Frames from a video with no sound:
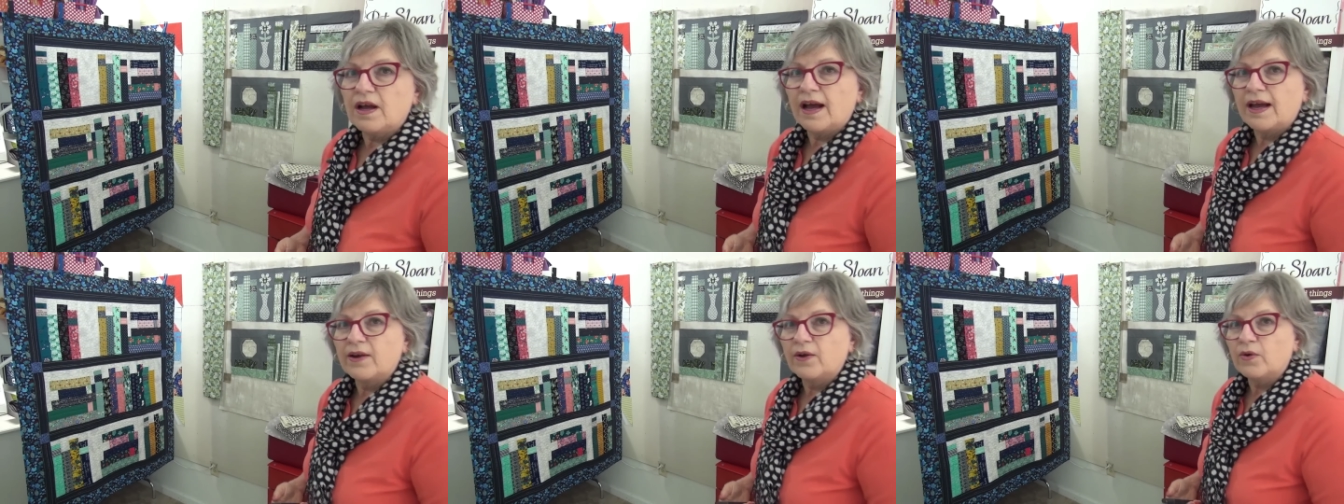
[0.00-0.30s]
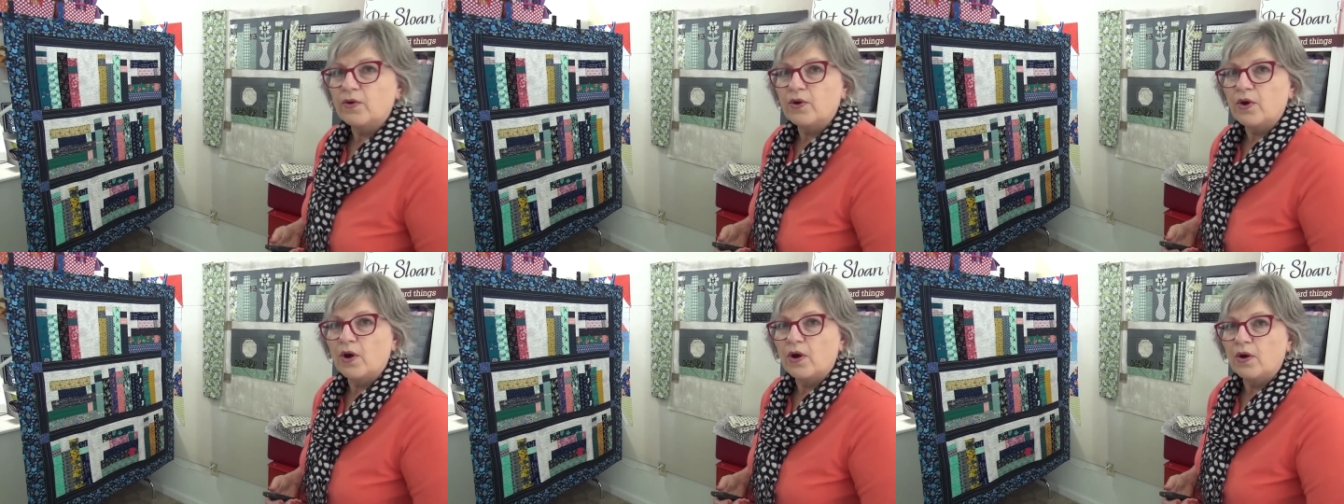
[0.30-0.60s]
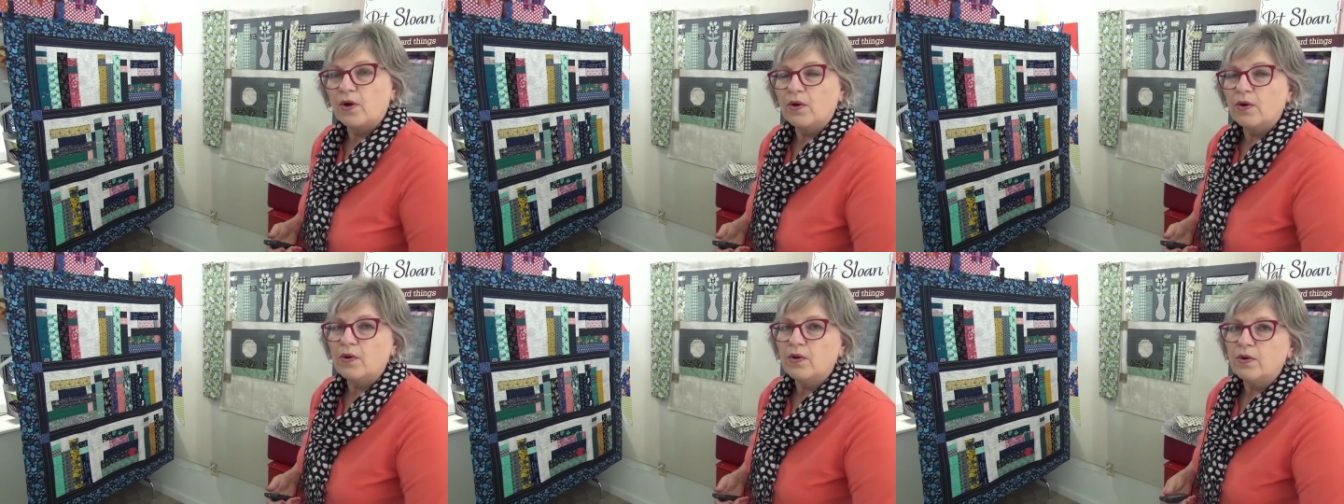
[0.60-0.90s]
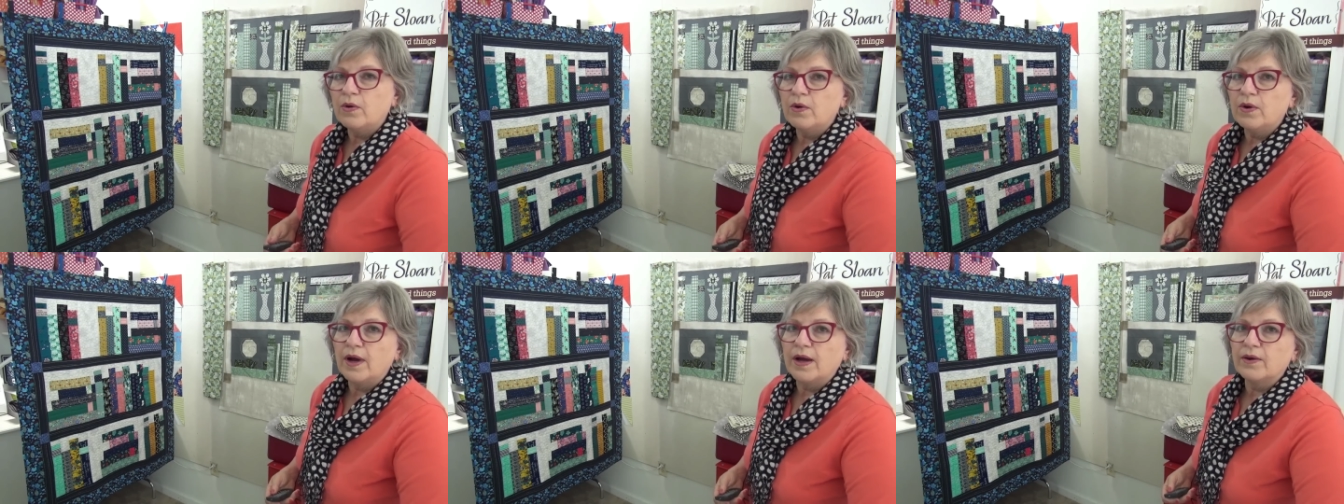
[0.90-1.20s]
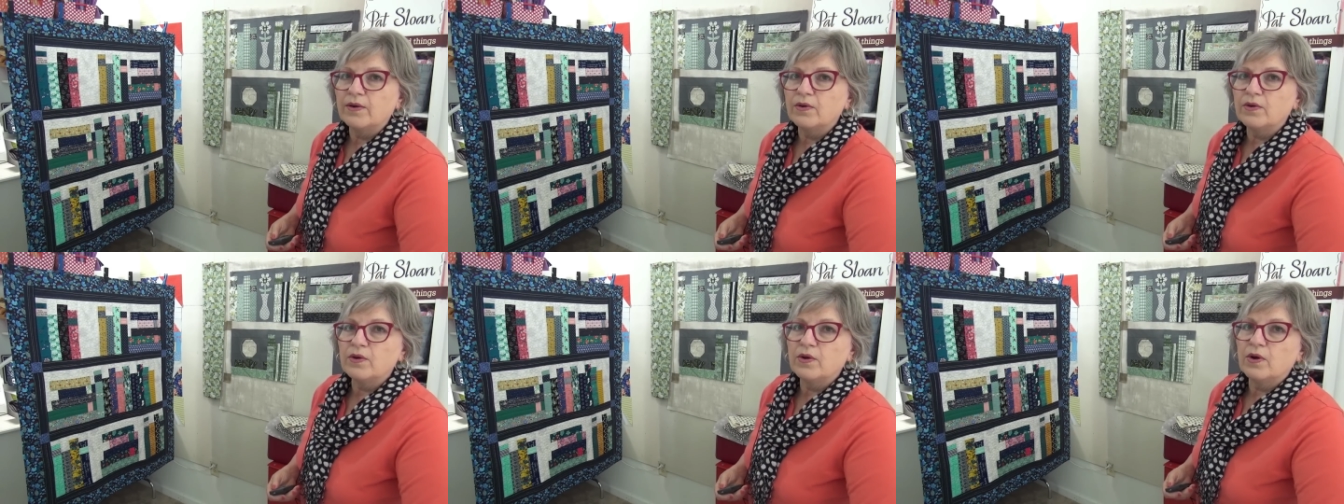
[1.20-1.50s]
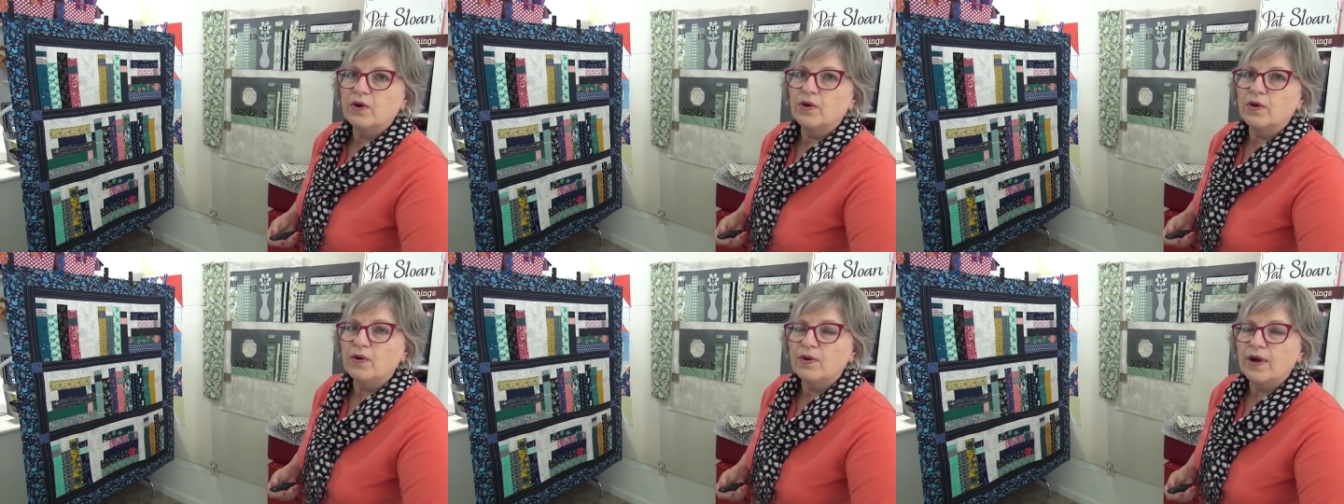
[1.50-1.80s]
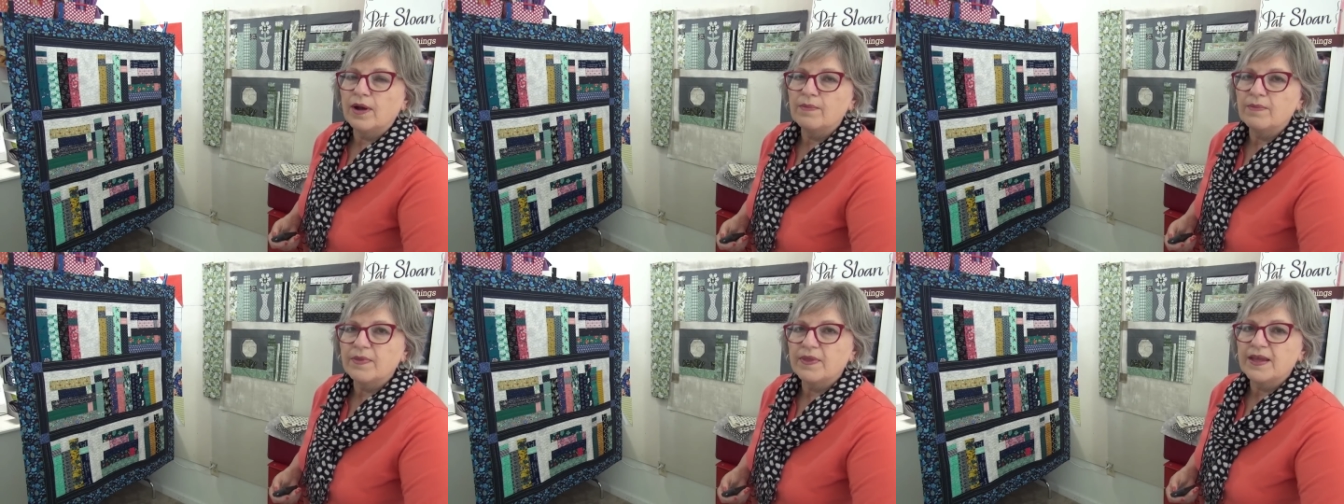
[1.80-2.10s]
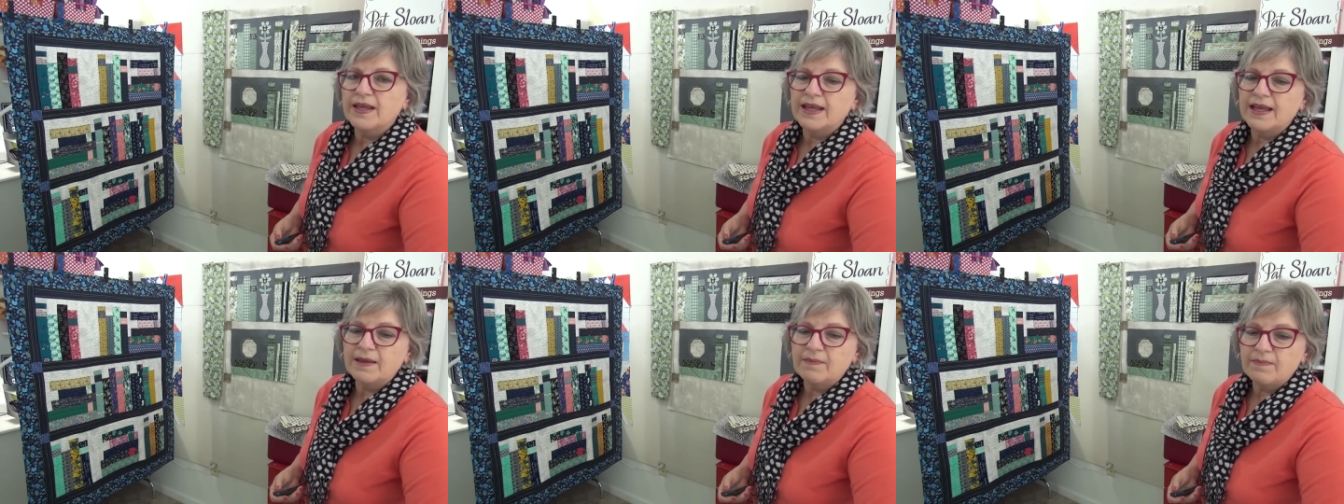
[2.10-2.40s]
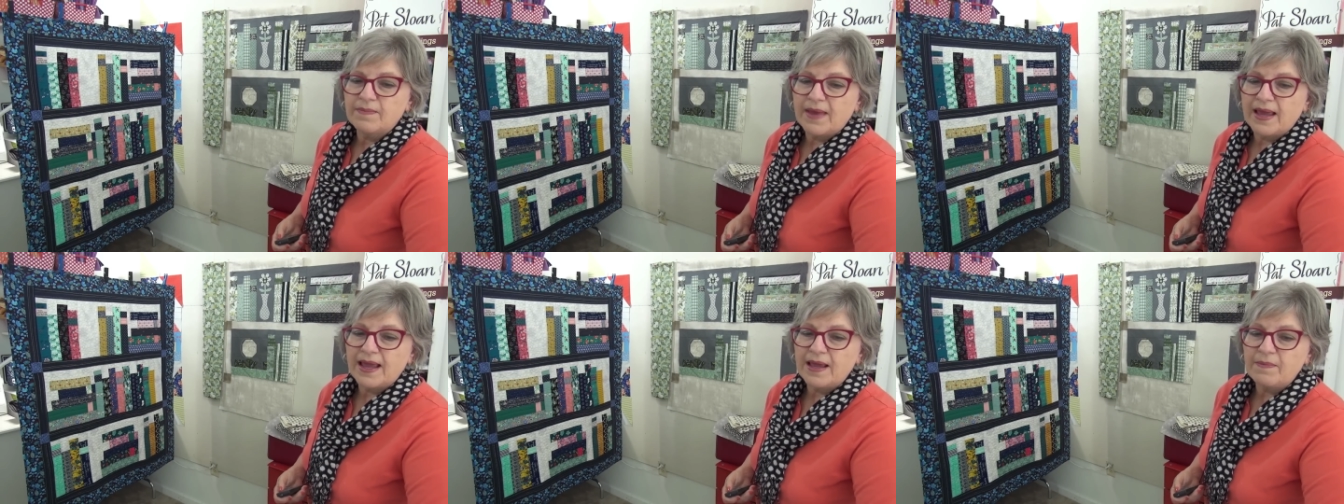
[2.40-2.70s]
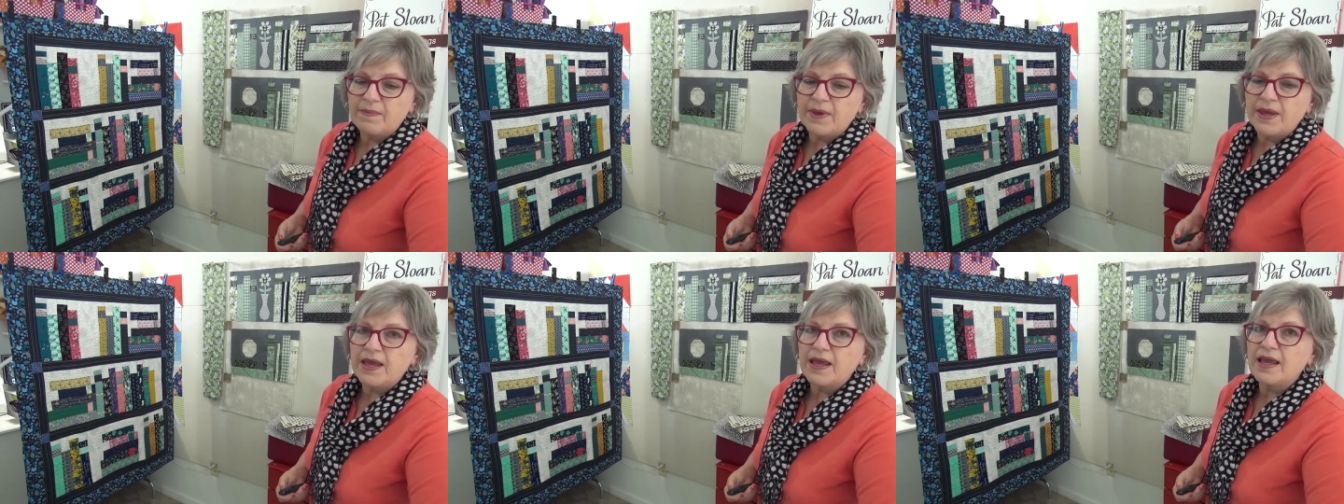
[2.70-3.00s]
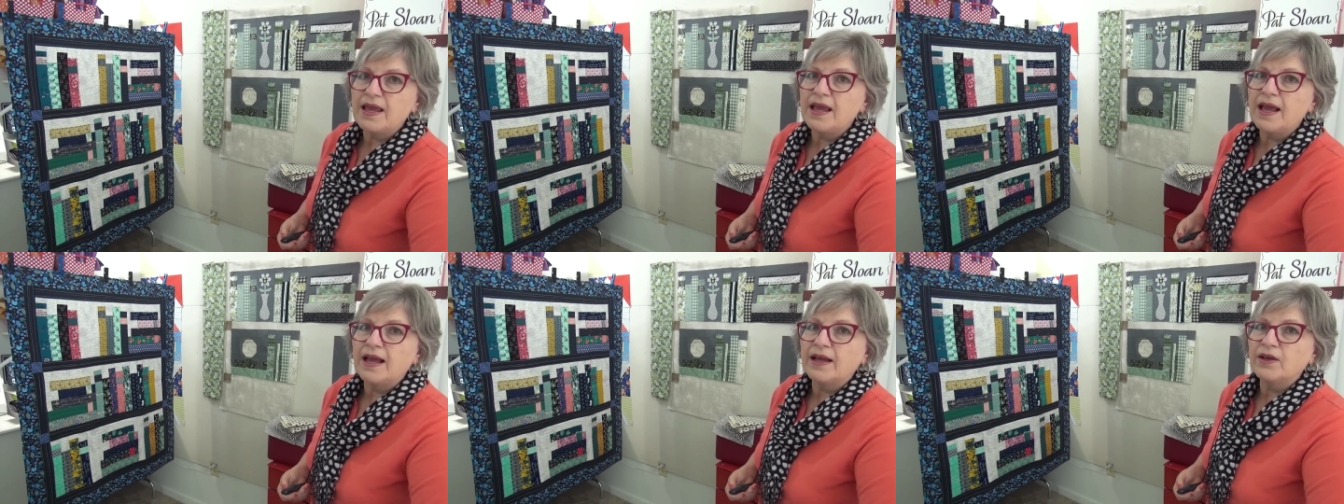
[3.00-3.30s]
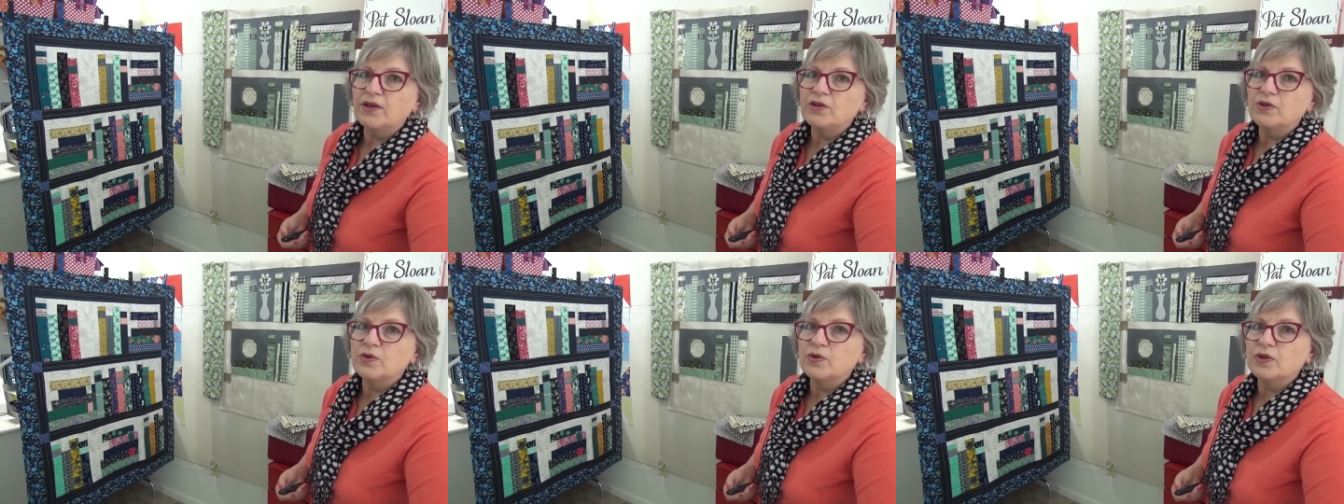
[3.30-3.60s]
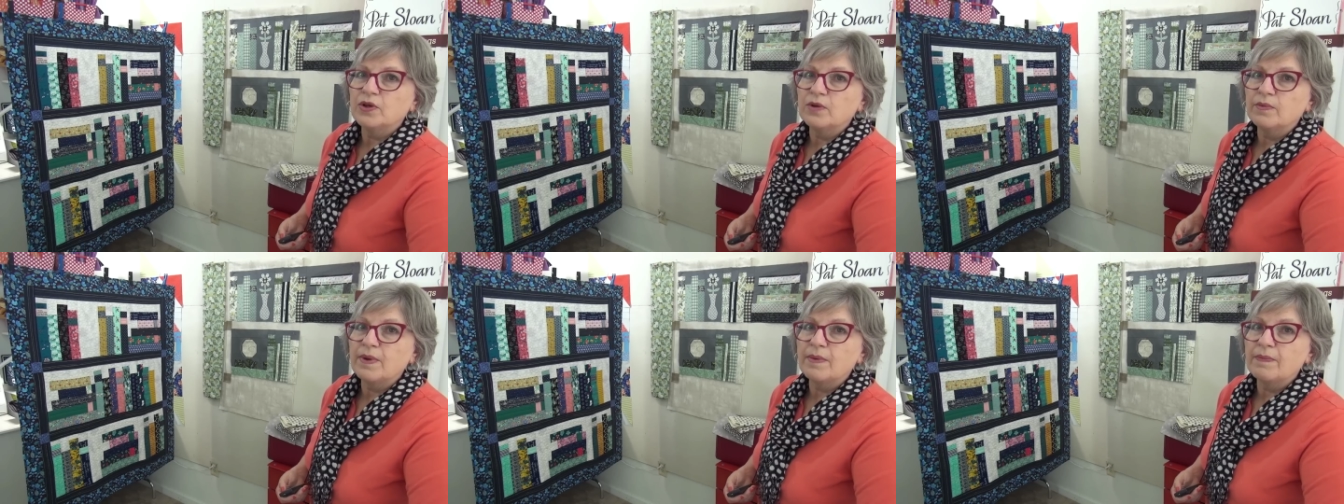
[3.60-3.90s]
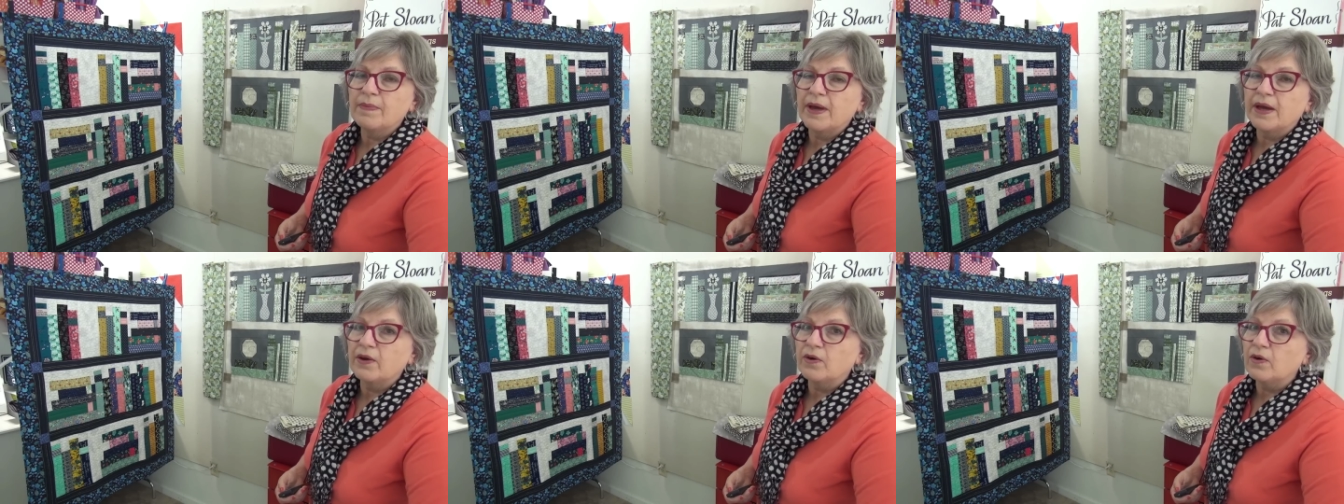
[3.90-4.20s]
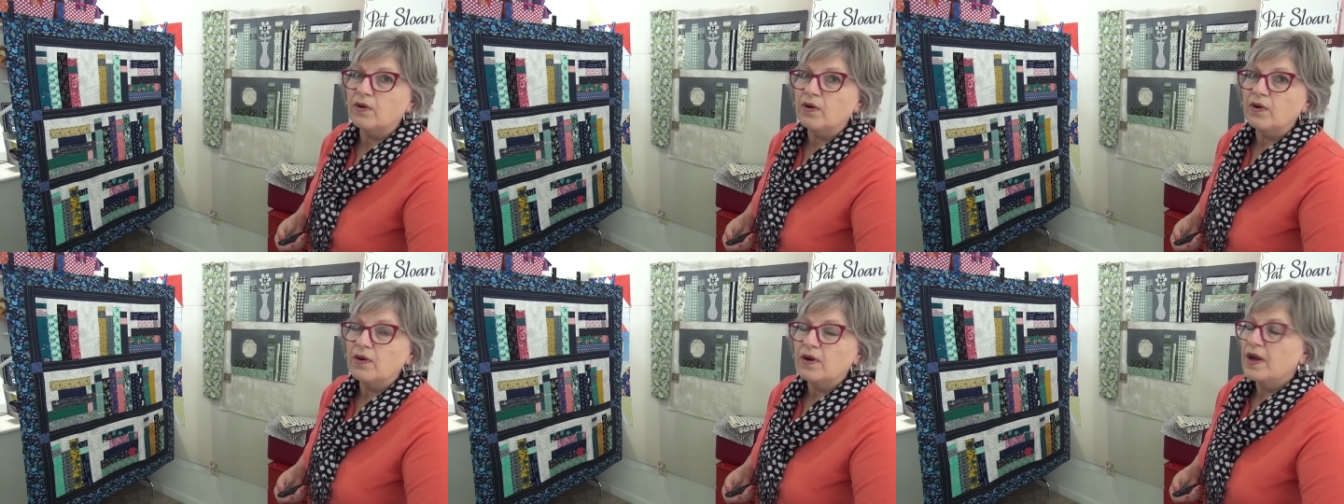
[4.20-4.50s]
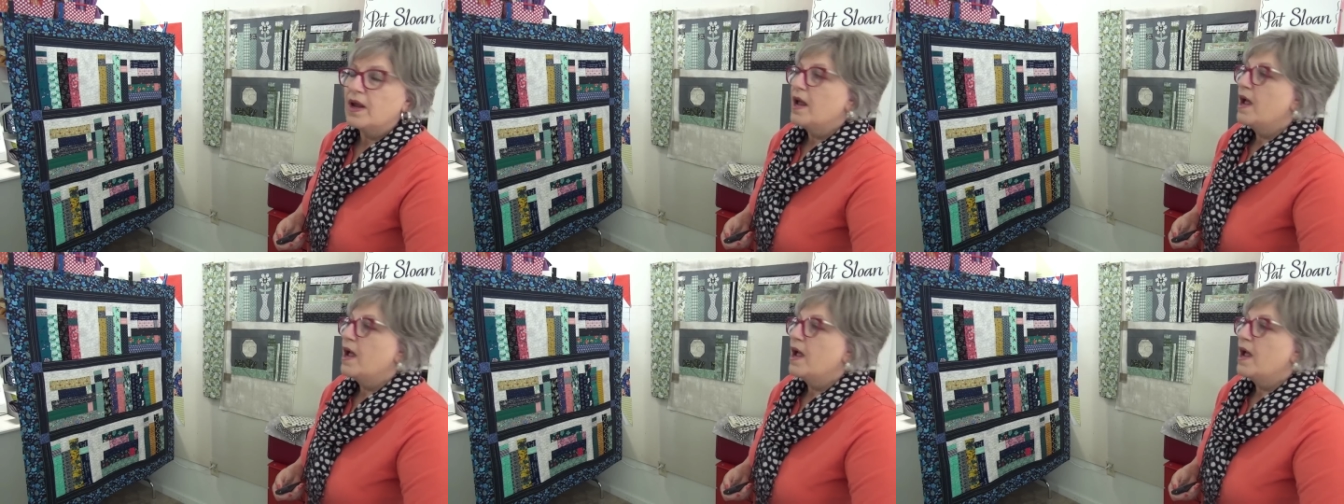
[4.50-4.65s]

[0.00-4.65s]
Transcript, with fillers: I don't know. I don't know. I'm thinking maybe I could do a little bit better.